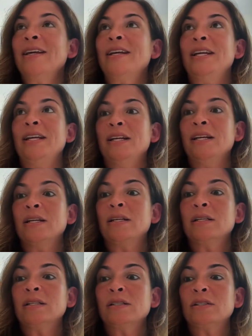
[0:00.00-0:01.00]
he
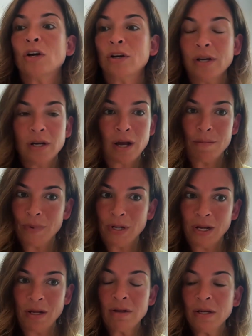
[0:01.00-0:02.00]
started a
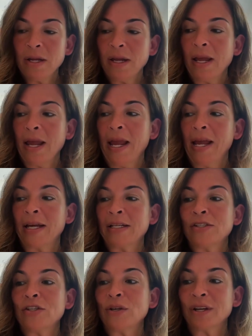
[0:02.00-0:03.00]
company
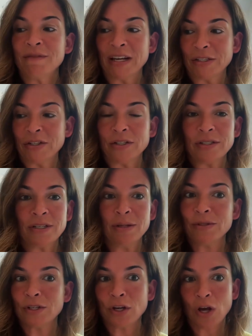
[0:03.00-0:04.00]
and took investors, and he
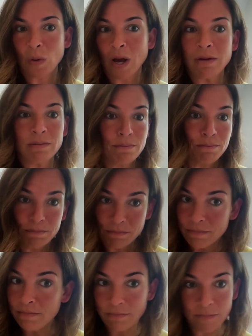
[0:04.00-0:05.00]
was going to go out and,
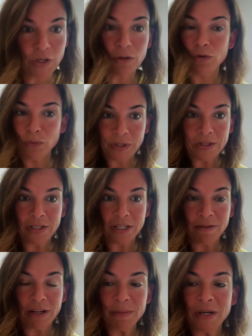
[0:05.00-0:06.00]
do real estate
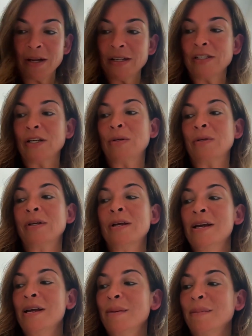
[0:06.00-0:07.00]
development on his own.
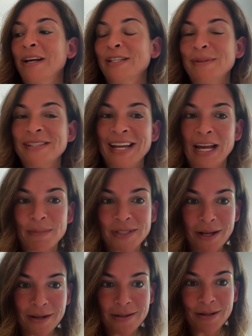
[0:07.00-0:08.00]
My husband's
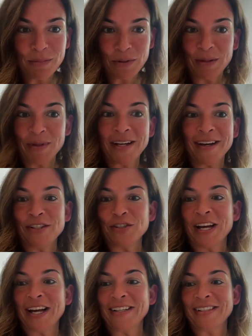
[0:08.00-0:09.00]
Amazon employment
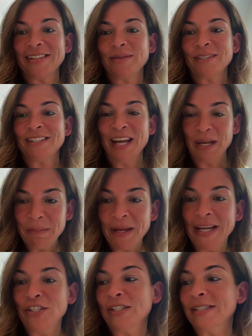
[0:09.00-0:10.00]
contract is 10
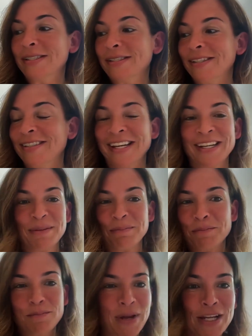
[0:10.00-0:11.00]
pages. It's like
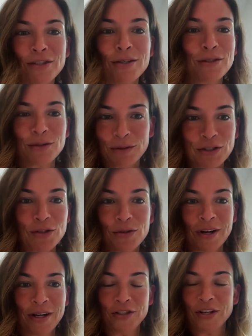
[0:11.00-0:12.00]
Bezos' original
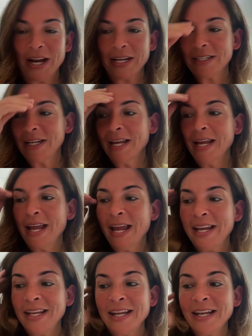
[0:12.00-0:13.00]
contract.
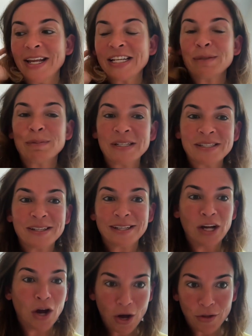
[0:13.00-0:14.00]
And it
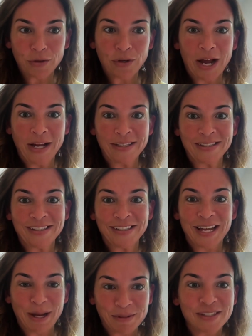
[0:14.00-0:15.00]
explicitly authorized
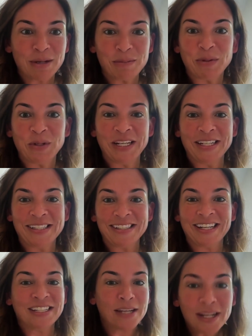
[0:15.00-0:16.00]
Amazon employees.
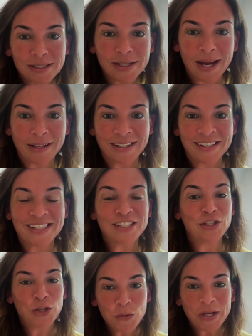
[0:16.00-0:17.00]
Like, it's not silent. It
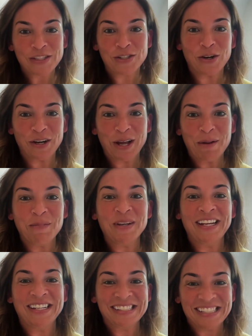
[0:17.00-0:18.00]
says you can start a
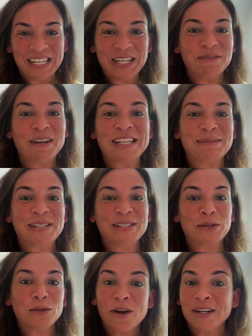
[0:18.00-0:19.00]
company and seek investment
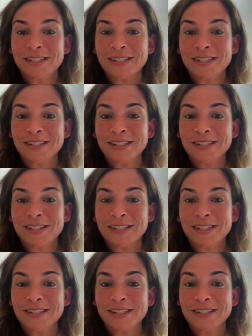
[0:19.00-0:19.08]
so long